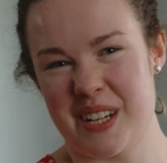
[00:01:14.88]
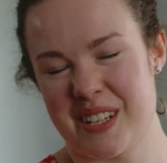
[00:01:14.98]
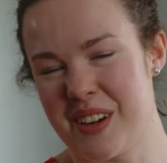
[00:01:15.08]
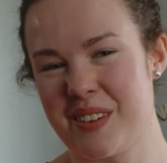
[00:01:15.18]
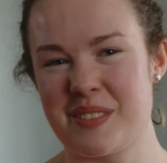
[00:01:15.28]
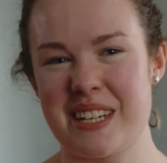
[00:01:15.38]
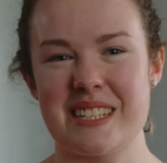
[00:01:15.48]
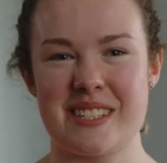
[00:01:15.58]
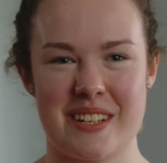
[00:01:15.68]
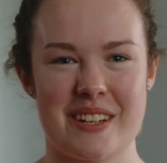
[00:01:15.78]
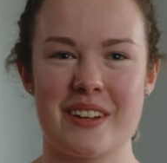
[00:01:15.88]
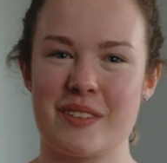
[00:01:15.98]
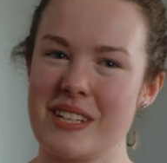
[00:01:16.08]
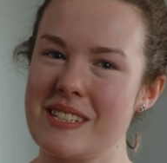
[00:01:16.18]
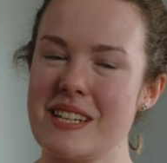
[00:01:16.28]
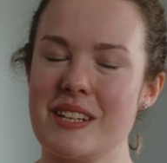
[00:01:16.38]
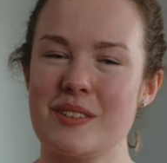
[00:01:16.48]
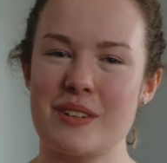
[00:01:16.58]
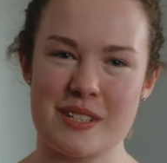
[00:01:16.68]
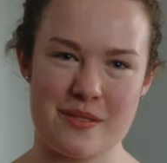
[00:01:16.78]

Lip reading: I can't wait to kind of continue the rest